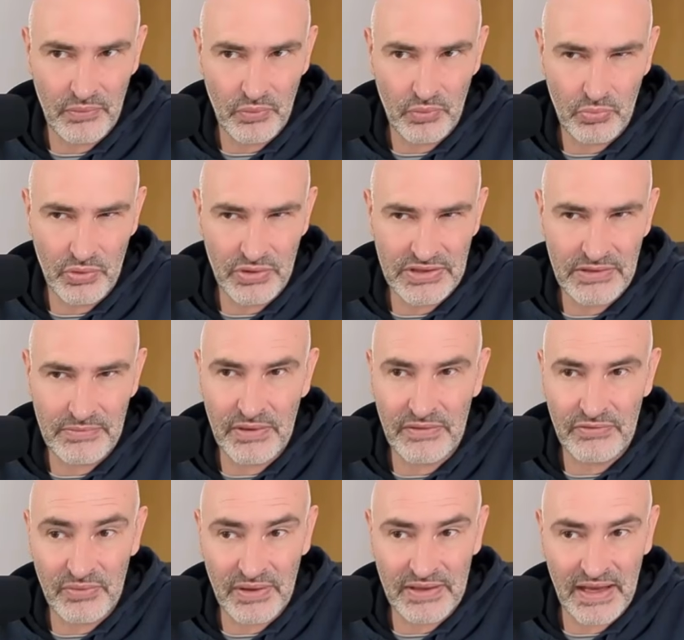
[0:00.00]
Or rook
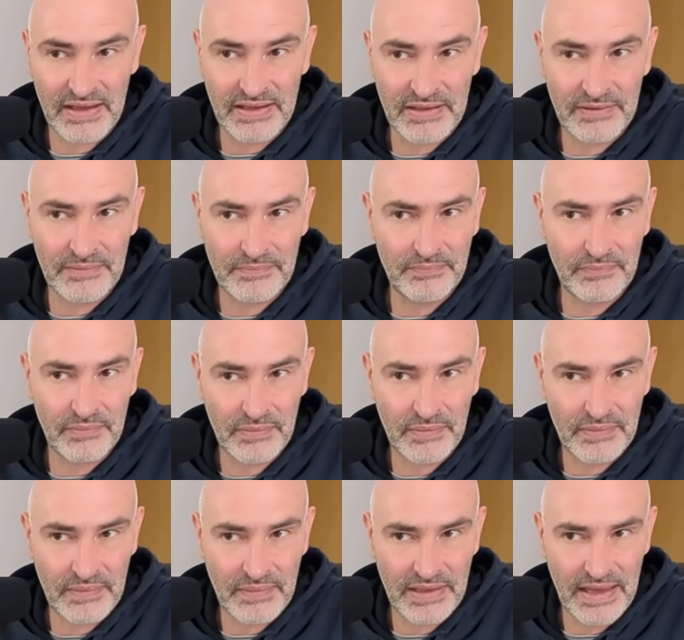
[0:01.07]
c5 to attack it.
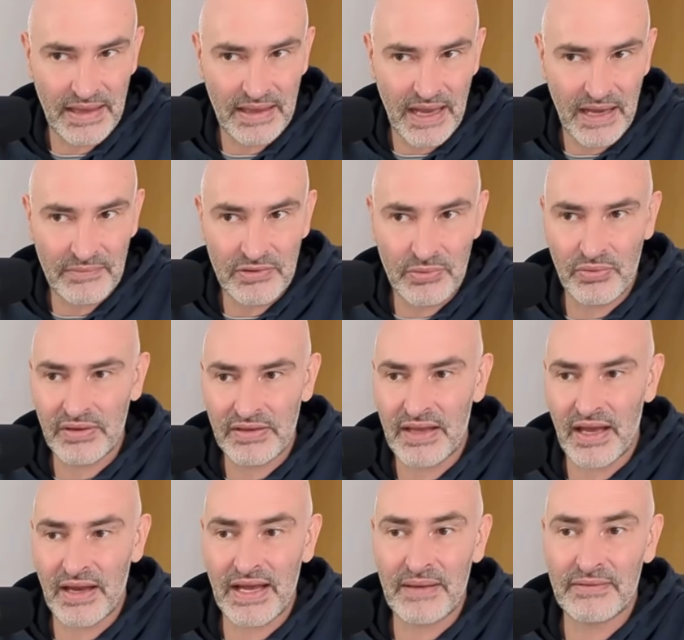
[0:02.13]
Then afterwards,
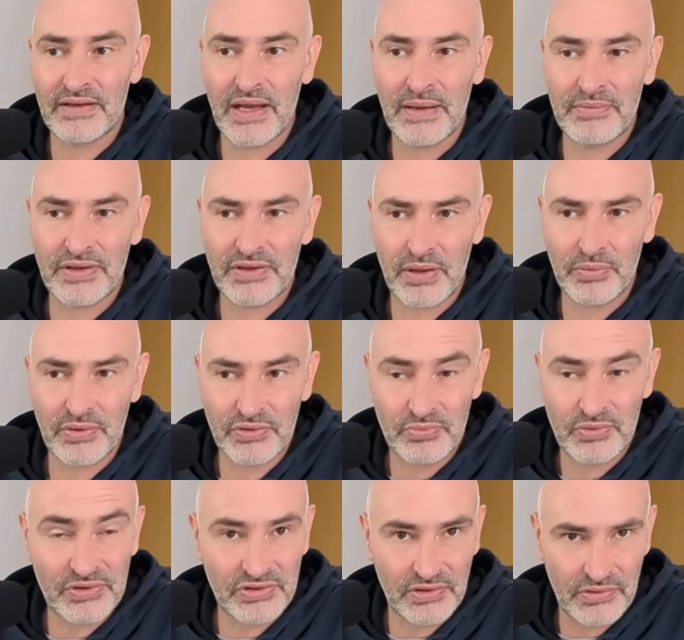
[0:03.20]
I'll have time to double the
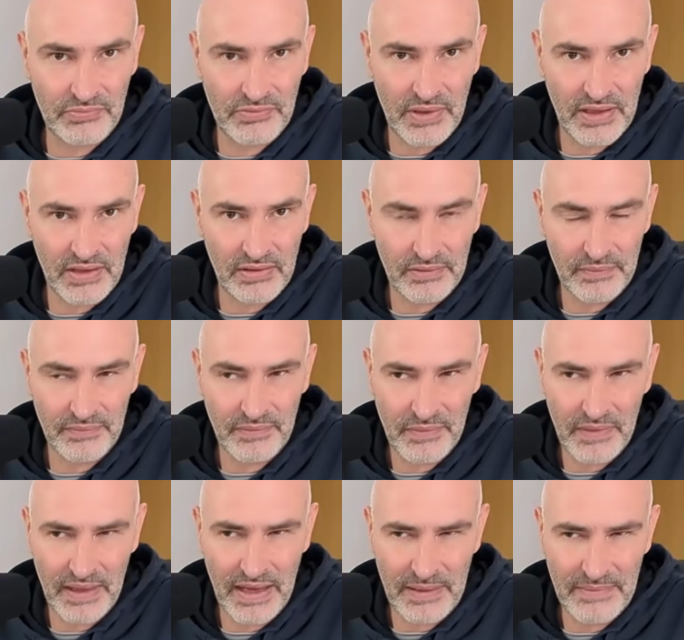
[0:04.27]
rooks on the file.
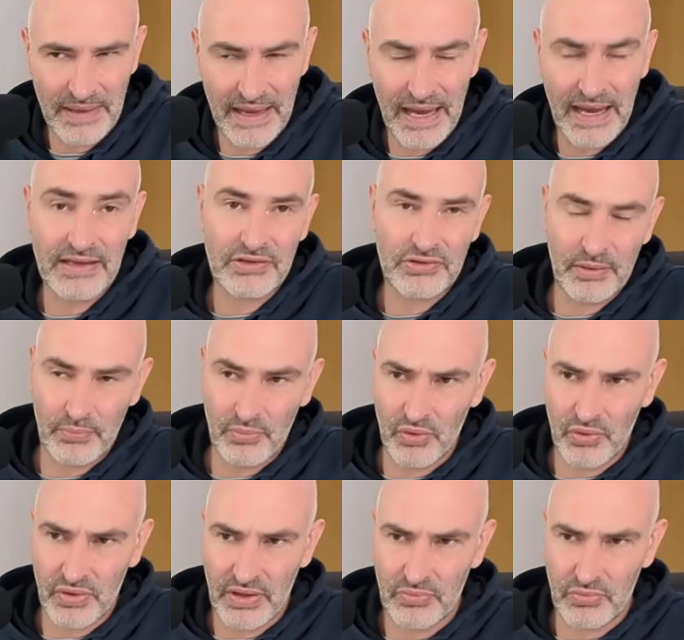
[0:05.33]
I have an extra
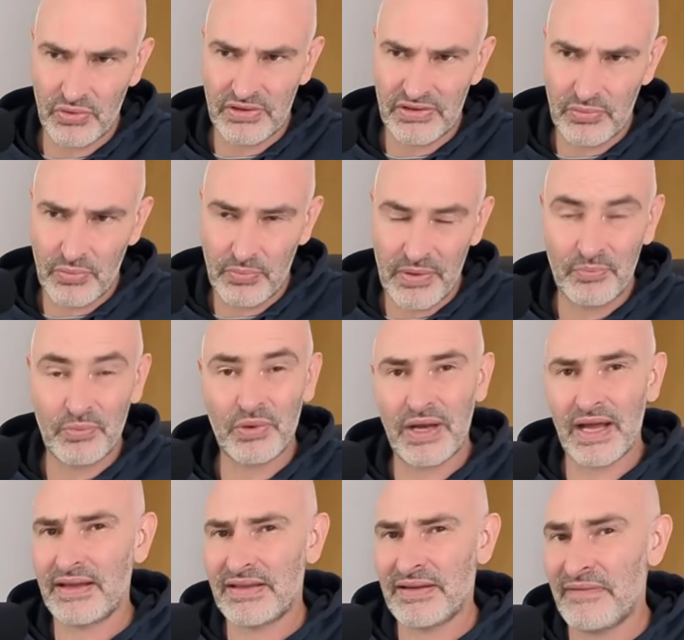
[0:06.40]
pawn and rooks that will be more
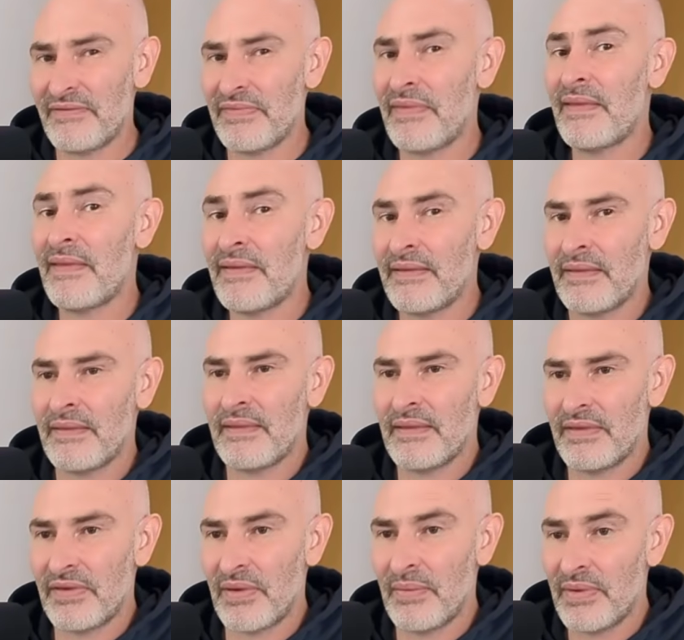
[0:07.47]
active.
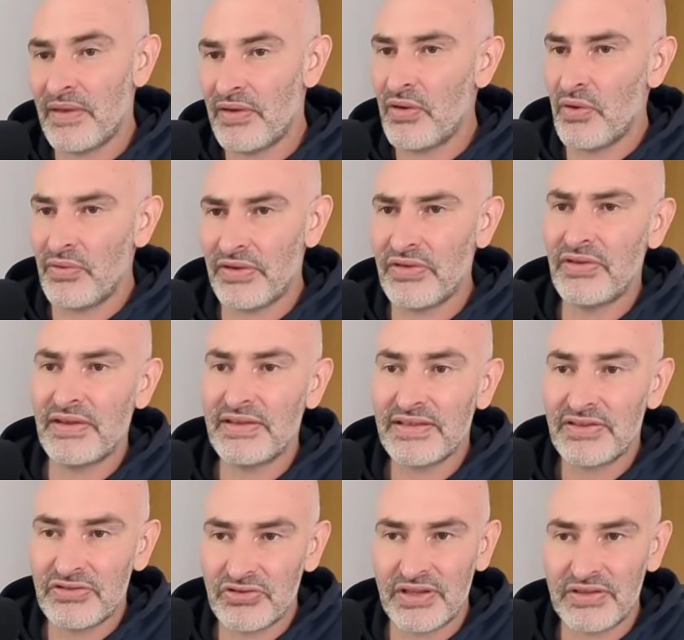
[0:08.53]
So I'm going to go into this
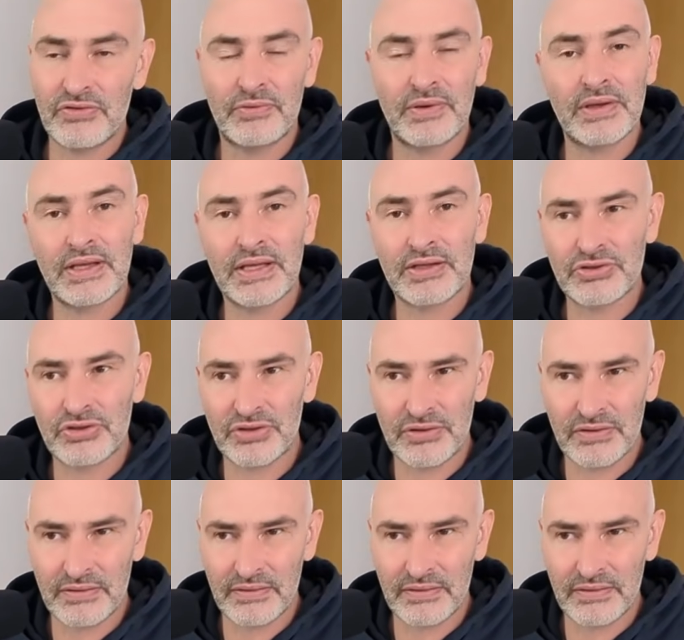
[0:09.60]
exchange variation.